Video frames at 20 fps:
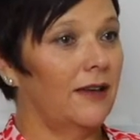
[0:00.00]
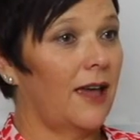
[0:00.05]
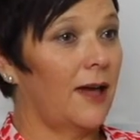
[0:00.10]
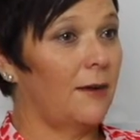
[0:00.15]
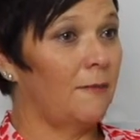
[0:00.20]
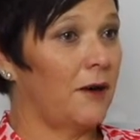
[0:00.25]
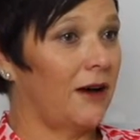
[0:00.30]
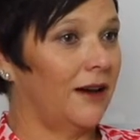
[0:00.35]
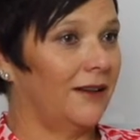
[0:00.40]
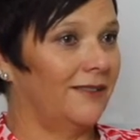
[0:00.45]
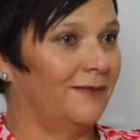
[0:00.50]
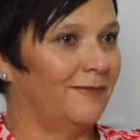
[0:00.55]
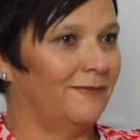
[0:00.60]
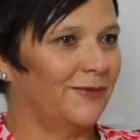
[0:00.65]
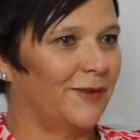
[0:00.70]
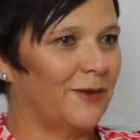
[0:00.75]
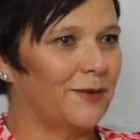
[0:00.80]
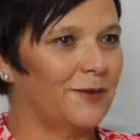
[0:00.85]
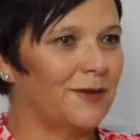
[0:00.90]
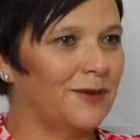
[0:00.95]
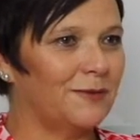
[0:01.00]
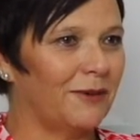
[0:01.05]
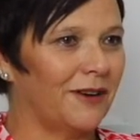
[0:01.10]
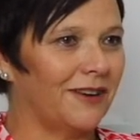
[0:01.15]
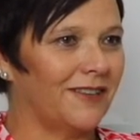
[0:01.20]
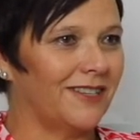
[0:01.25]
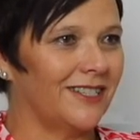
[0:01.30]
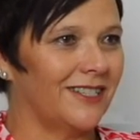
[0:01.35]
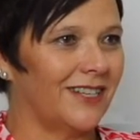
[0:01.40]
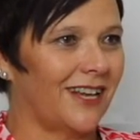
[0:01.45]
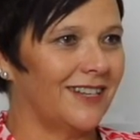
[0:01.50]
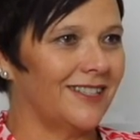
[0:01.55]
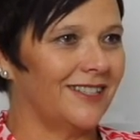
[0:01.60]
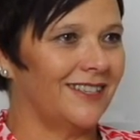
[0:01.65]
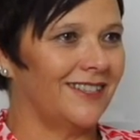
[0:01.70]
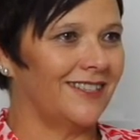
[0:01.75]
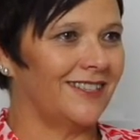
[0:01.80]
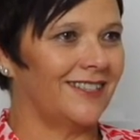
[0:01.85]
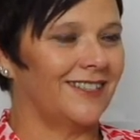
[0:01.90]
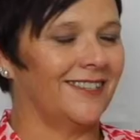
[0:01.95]
Emma, who is one of the
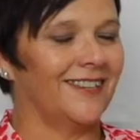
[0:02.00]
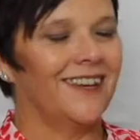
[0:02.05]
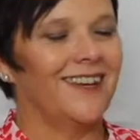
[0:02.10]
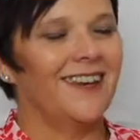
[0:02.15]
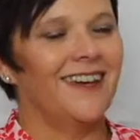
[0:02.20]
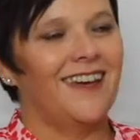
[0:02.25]
Sassies.